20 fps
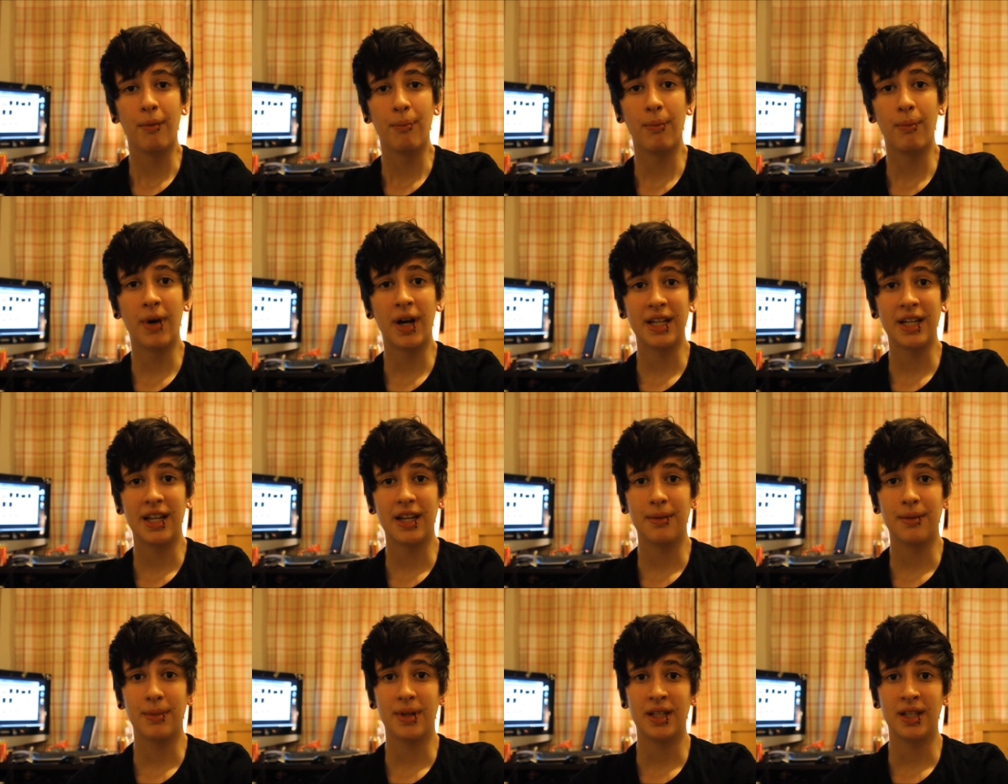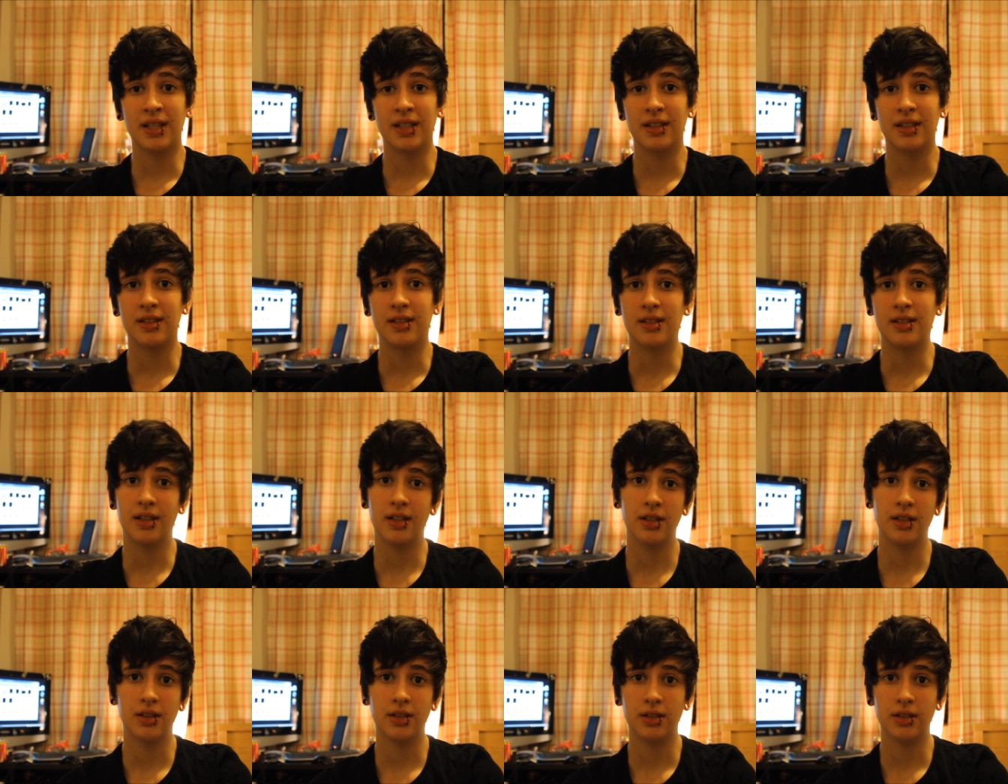my name is
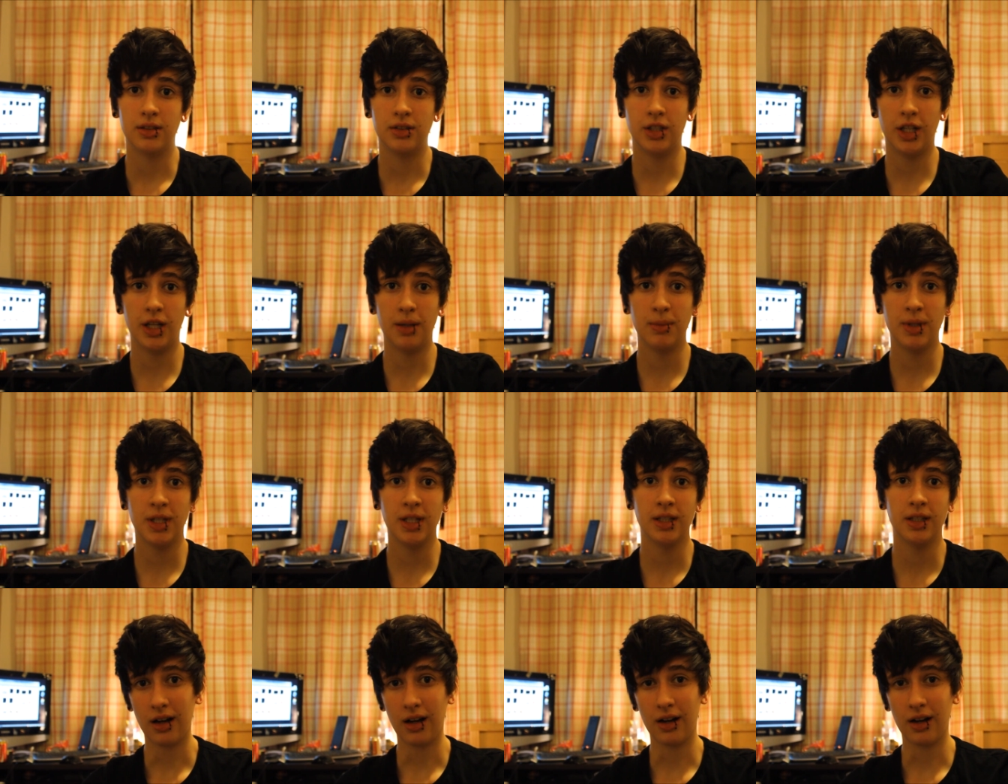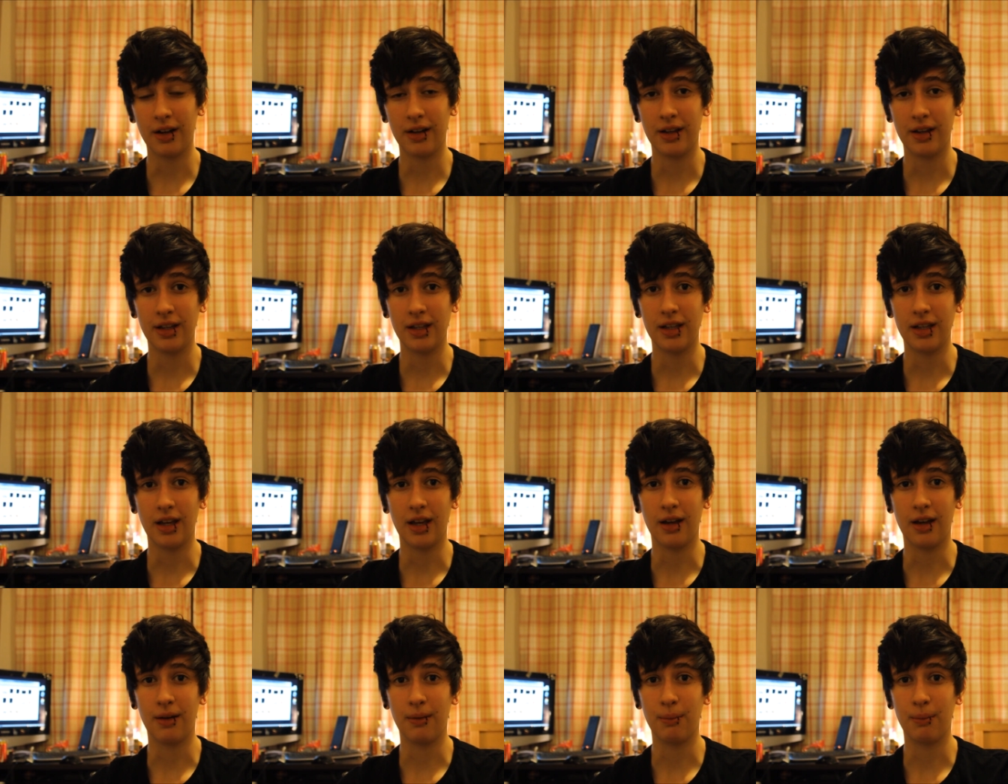Jamie. I
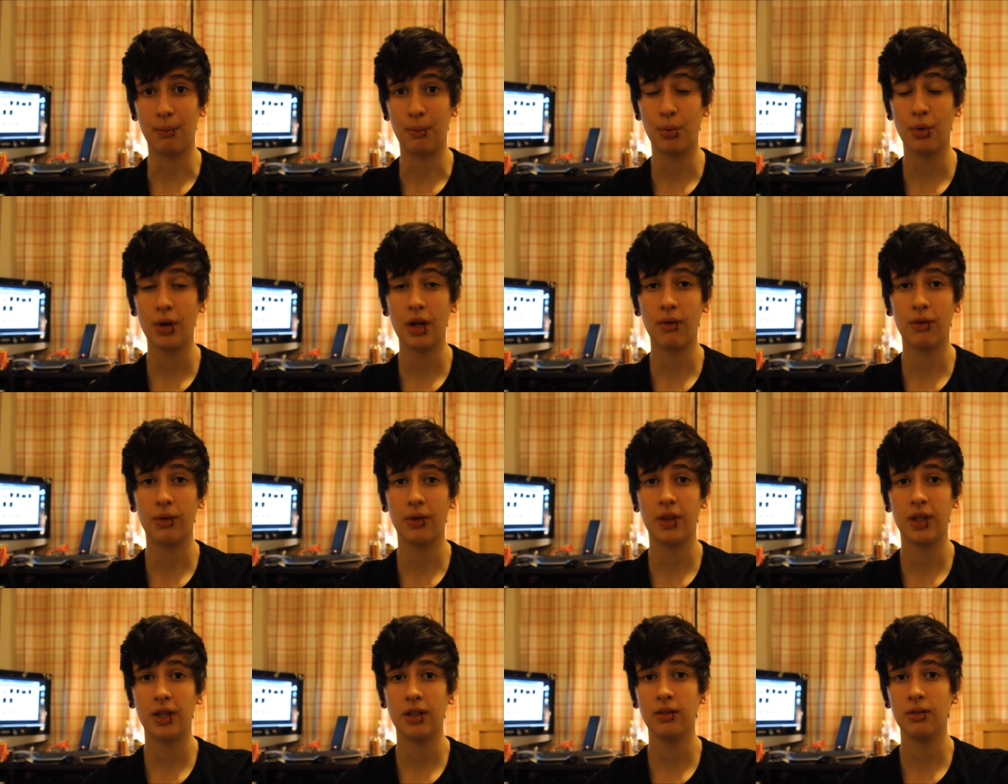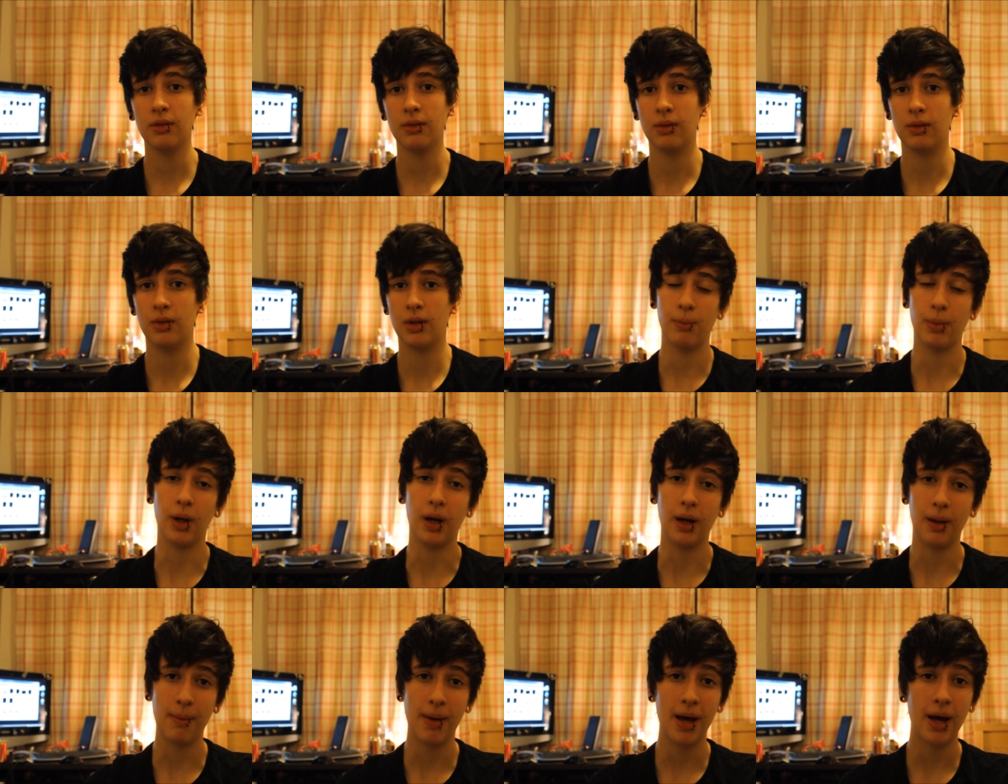am pre-everything, but
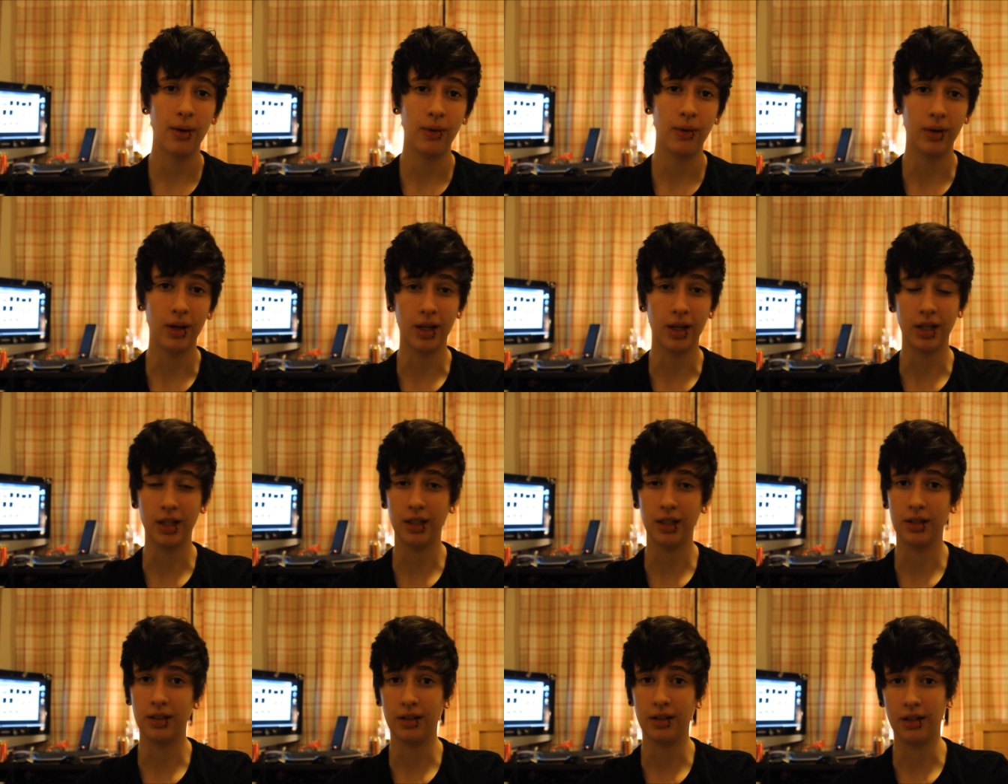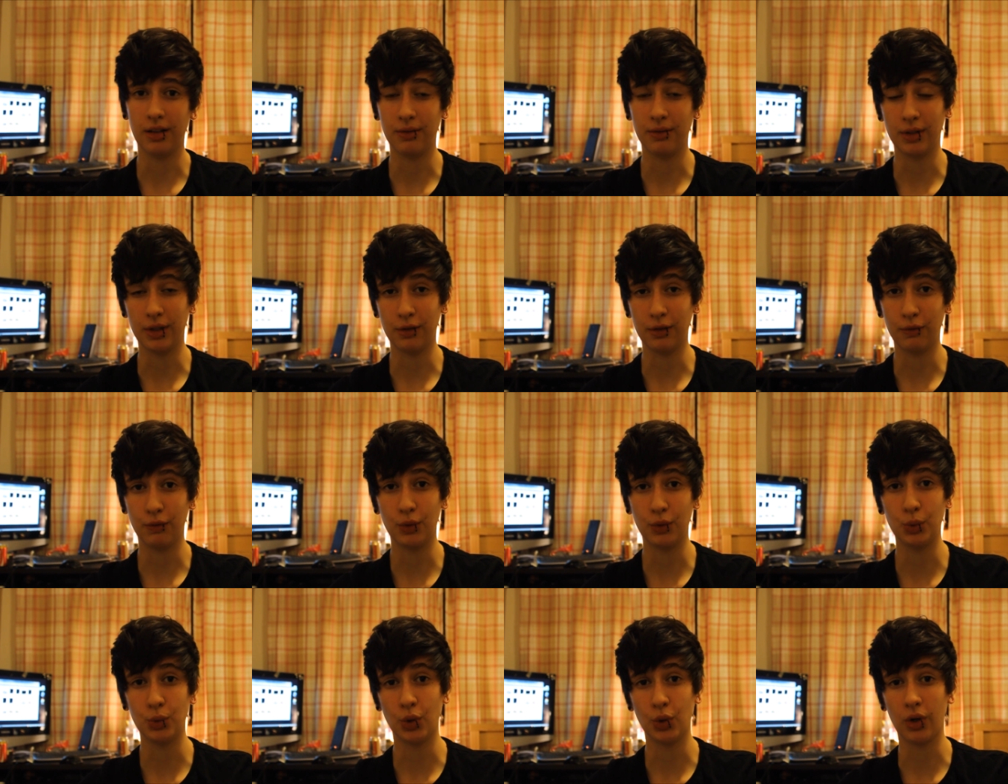I'm out and living
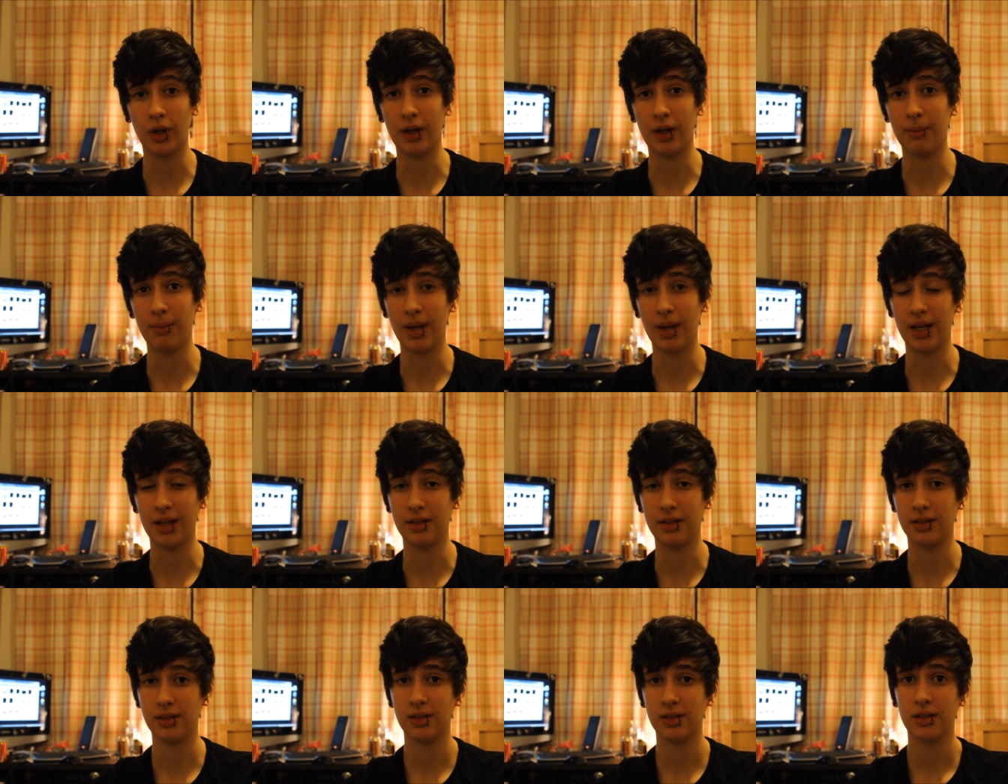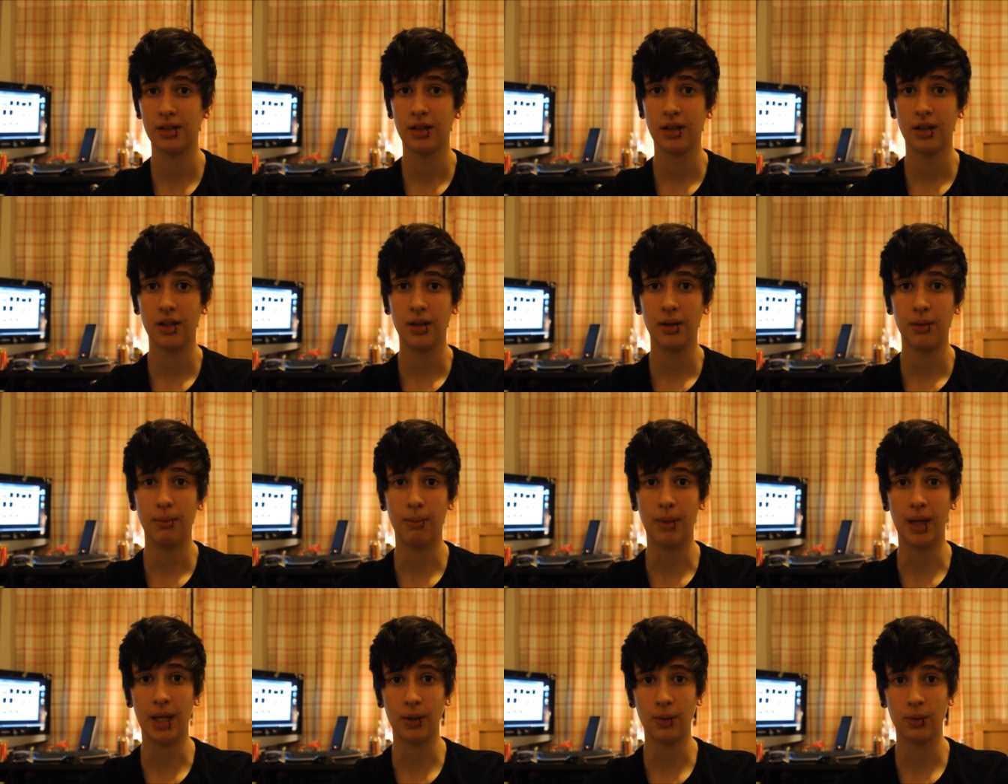full-time as
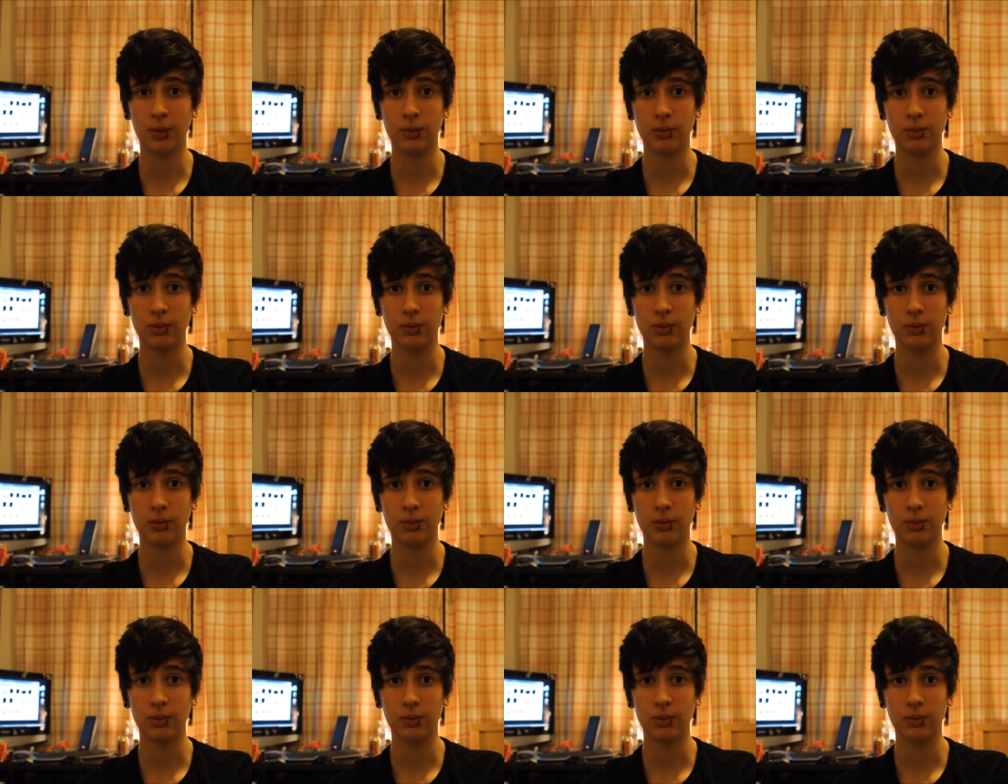male.